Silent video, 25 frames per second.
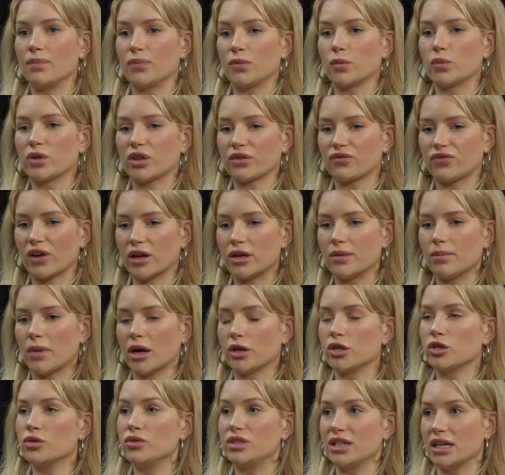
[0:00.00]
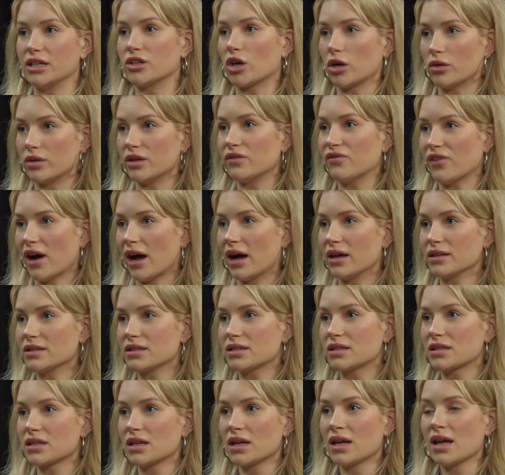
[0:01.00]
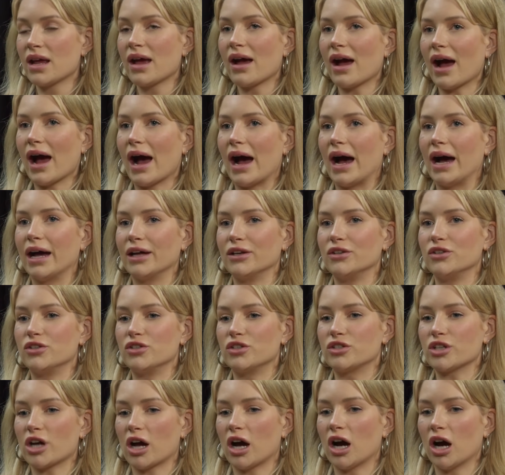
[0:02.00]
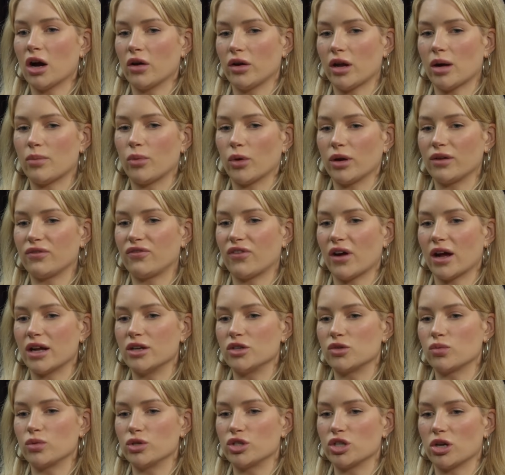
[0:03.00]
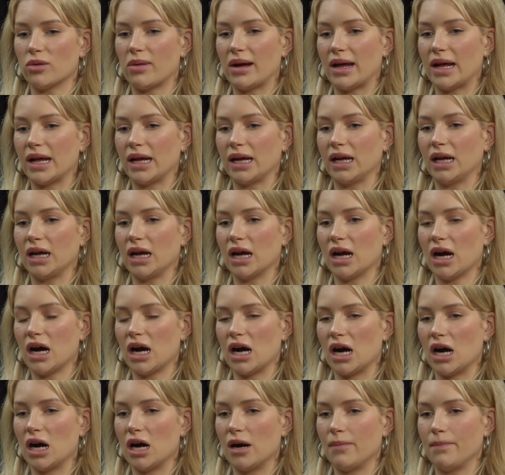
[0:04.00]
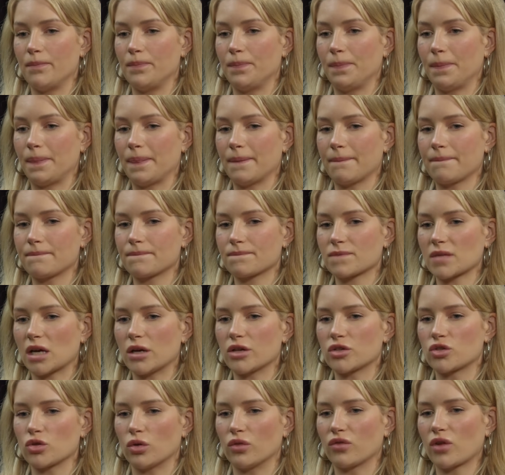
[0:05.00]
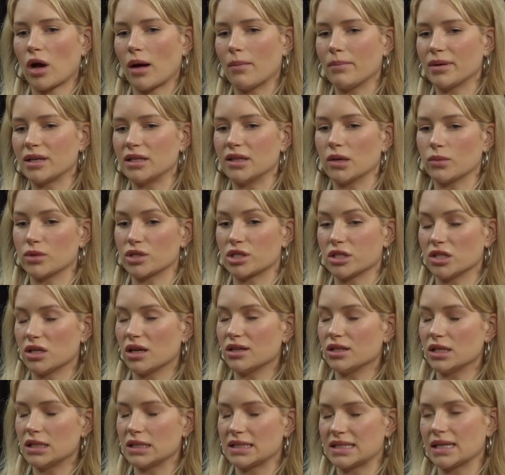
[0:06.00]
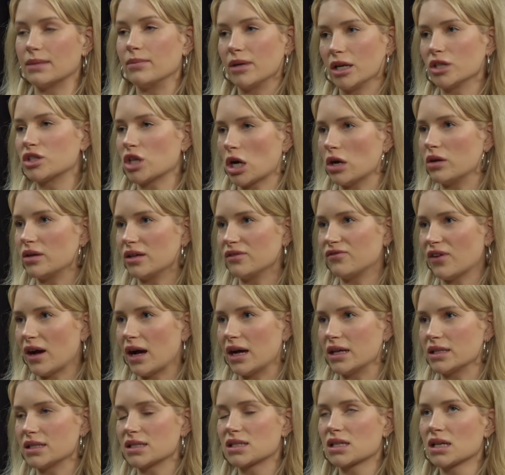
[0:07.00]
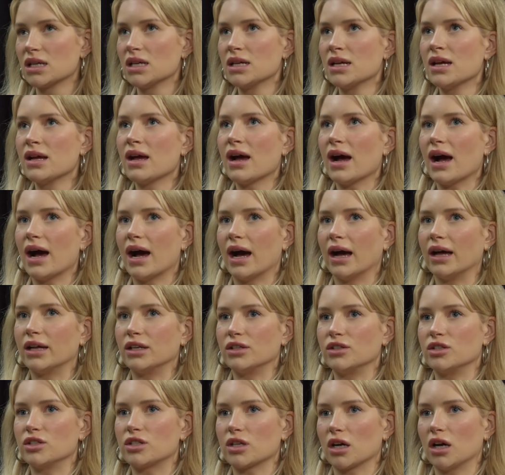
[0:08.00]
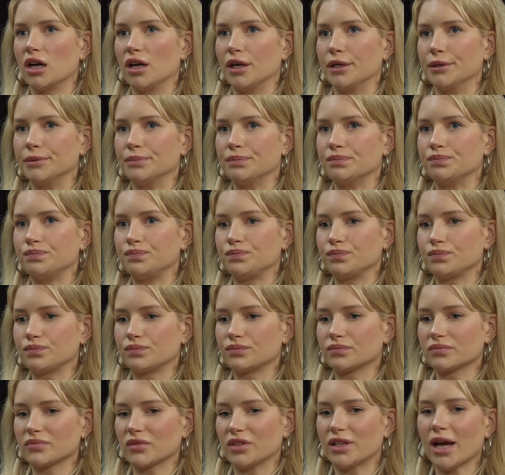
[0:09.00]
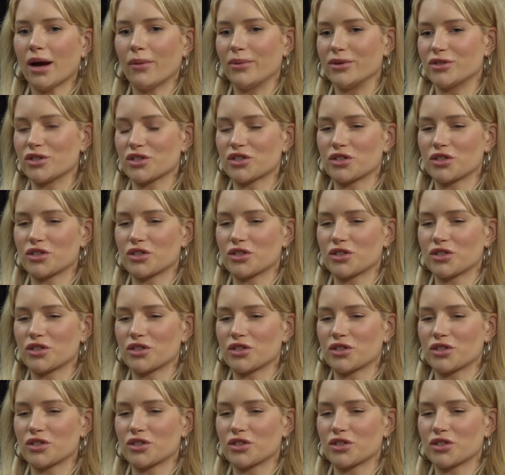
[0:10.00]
with a friend of mine who did OnlyFans, and her boyfriend were doing a sort of company that was similar to OnlyFans. And we just